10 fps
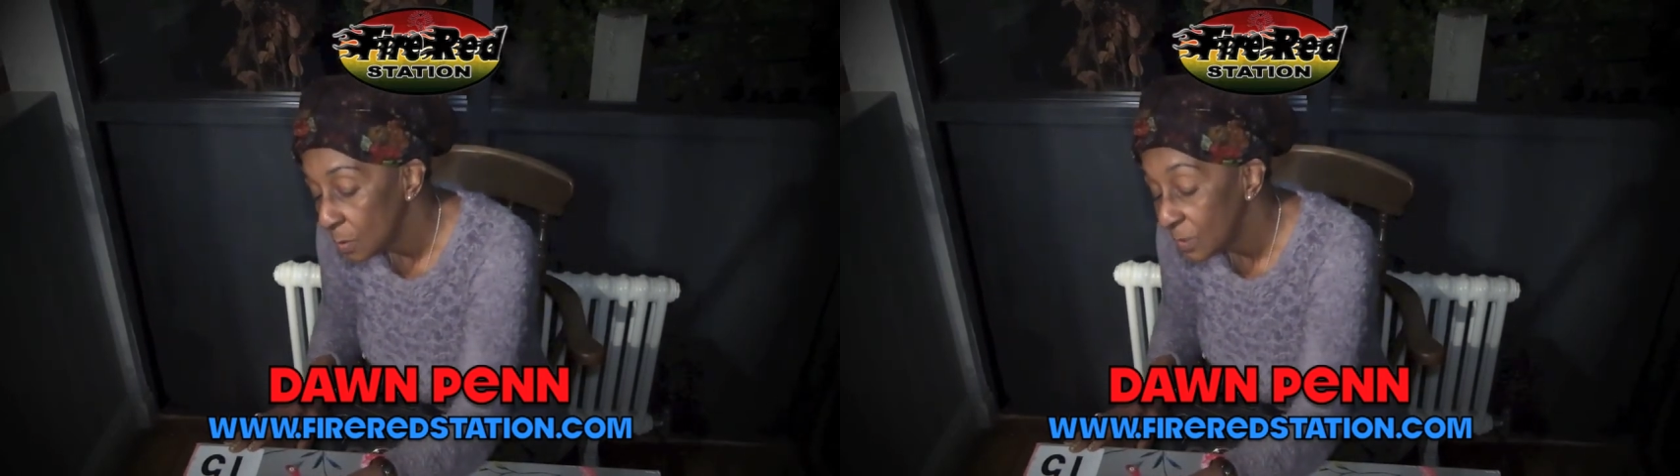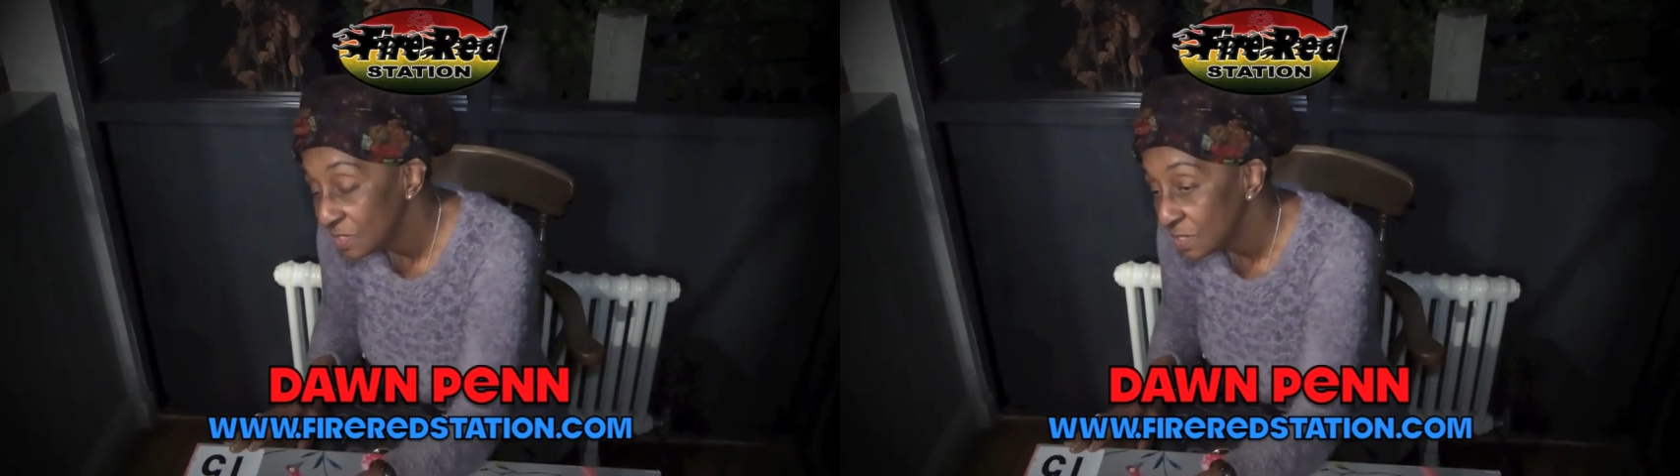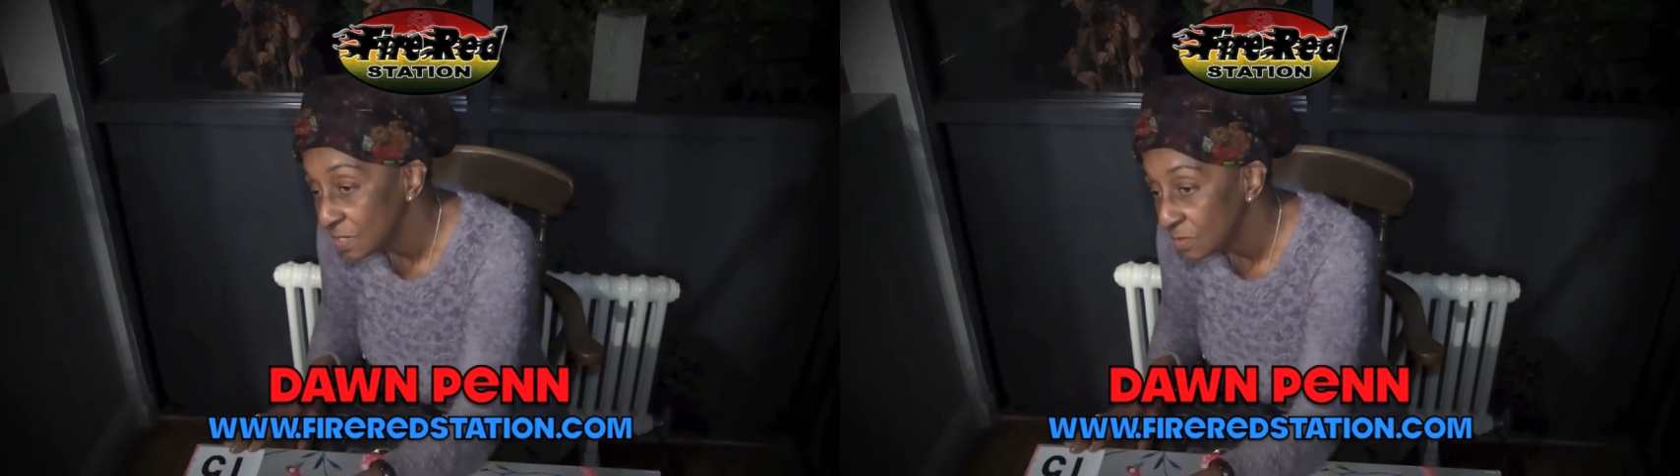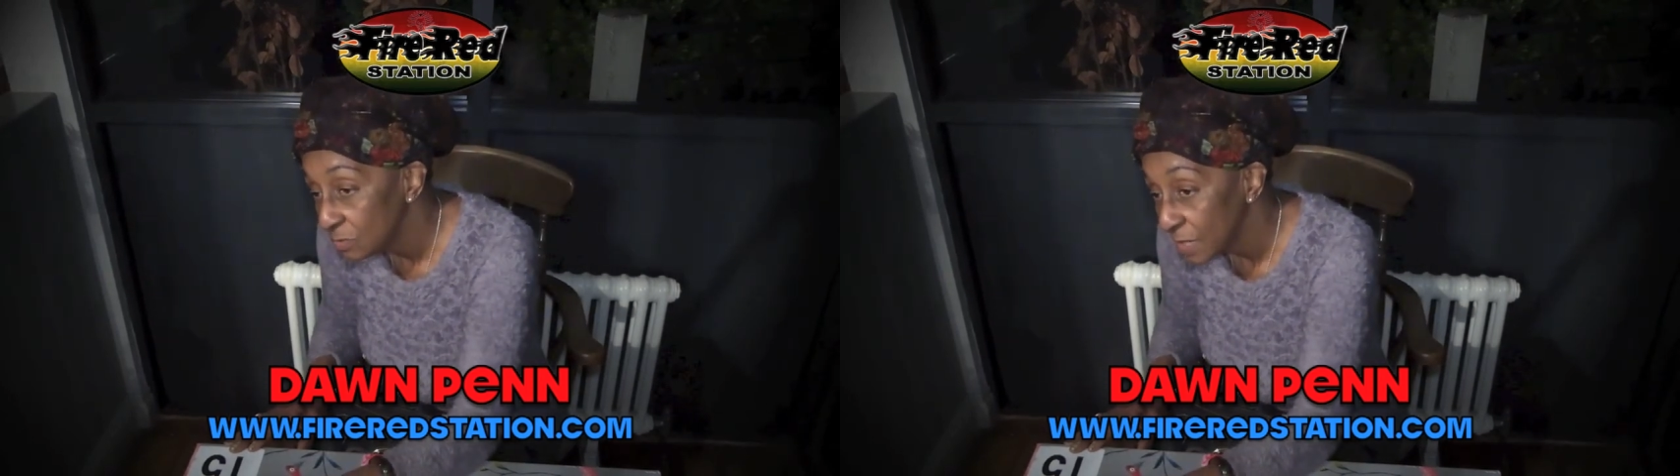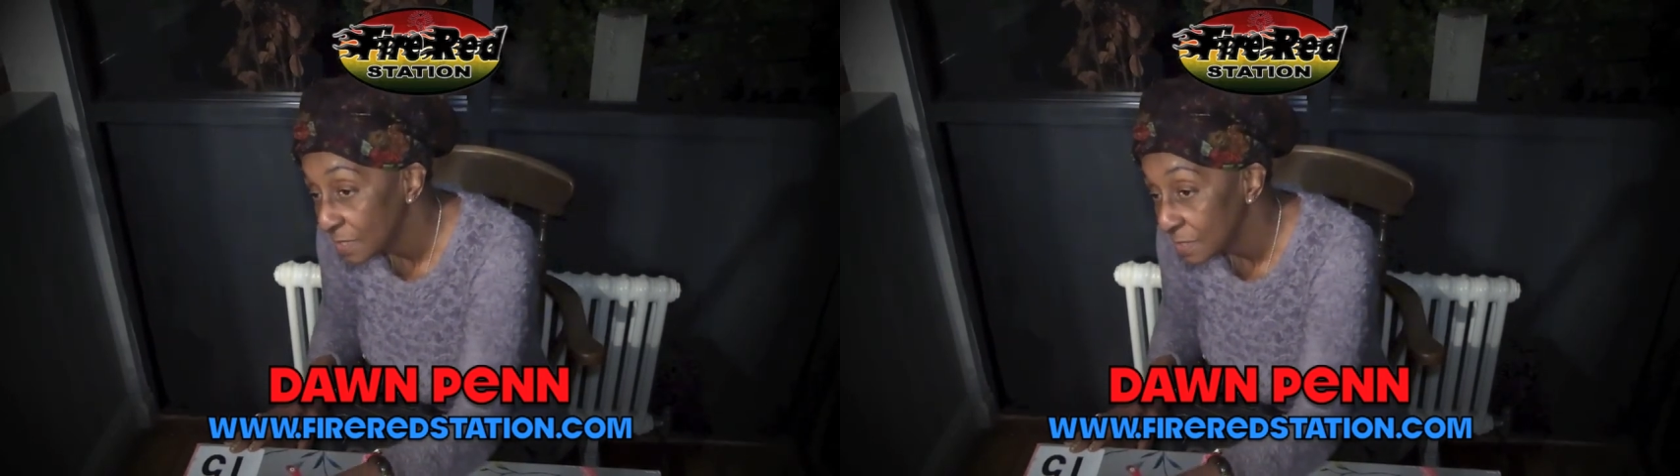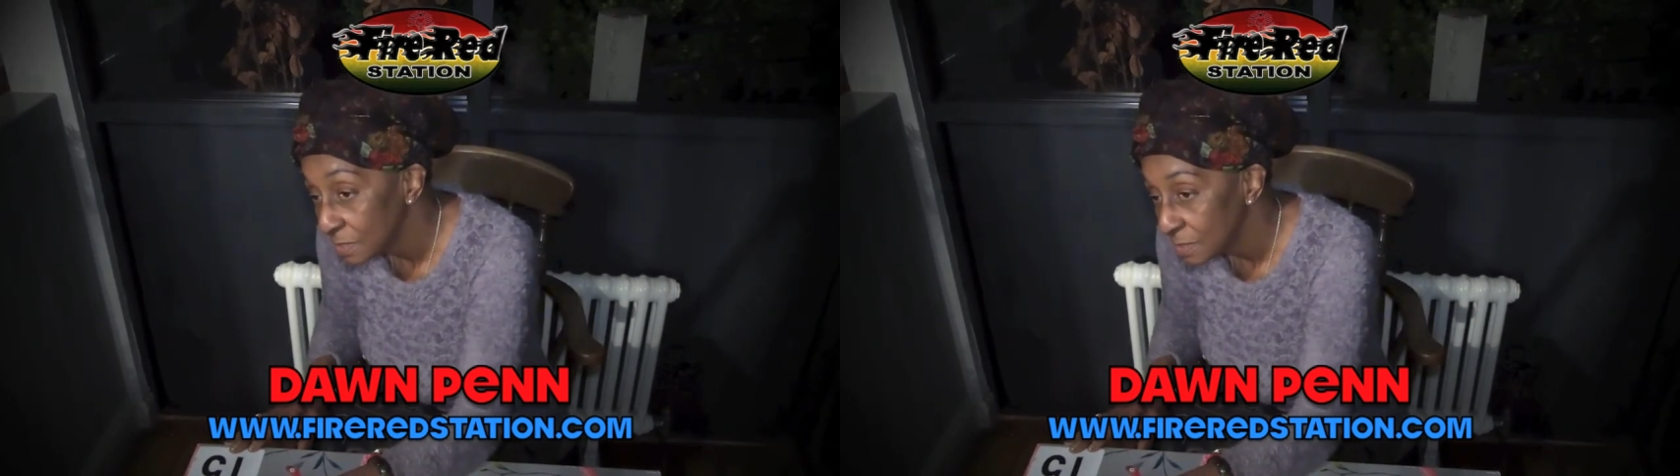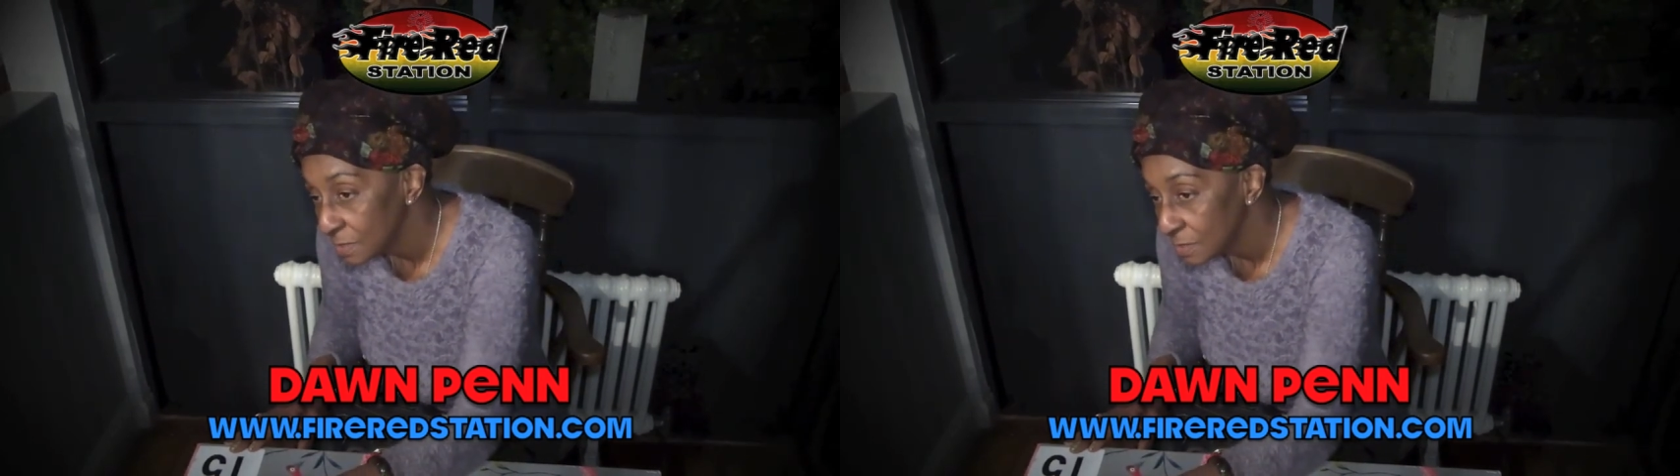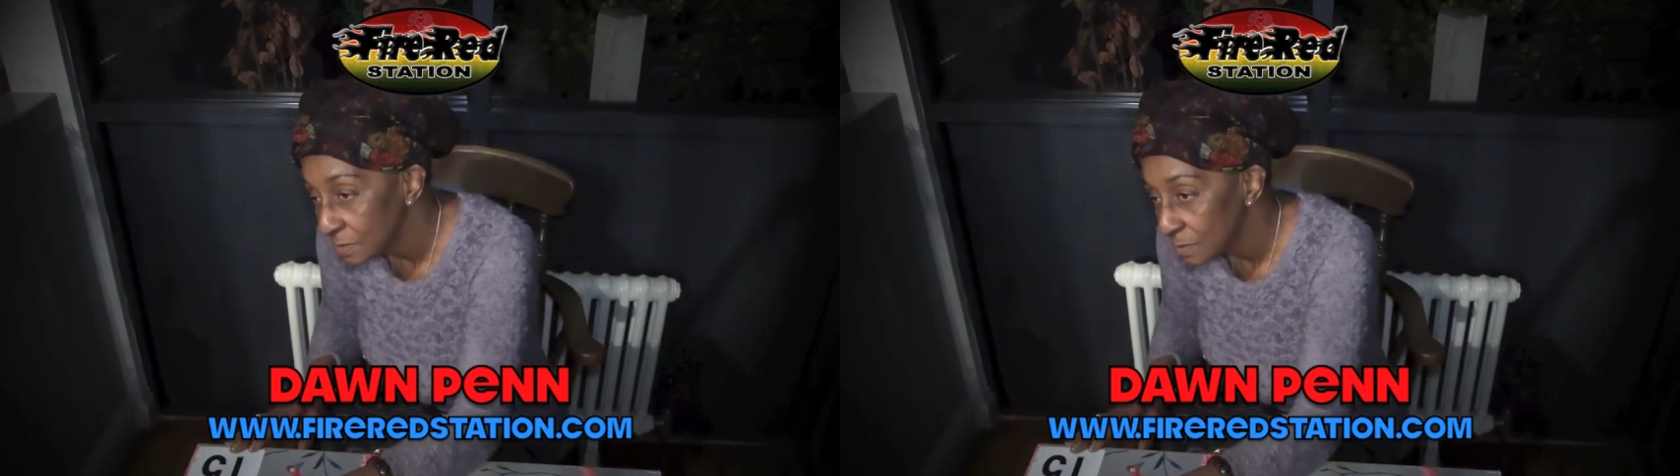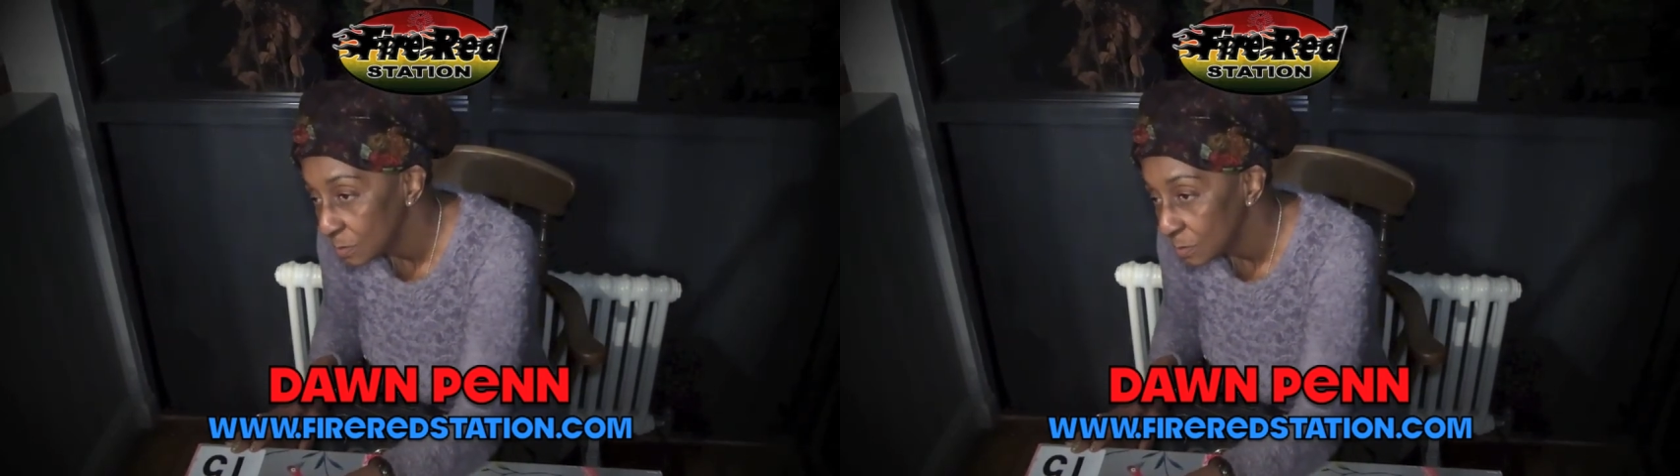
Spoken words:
West Indies Records,